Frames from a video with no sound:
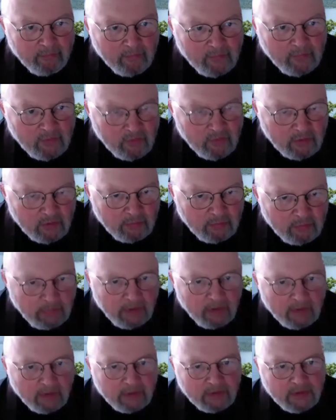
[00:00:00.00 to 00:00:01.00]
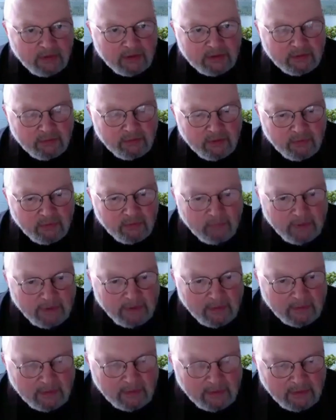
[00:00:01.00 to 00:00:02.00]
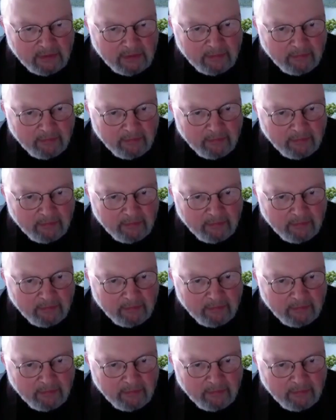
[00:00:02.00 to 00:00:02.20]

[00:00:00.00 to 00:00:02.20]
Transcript: This is being out of touch with reality.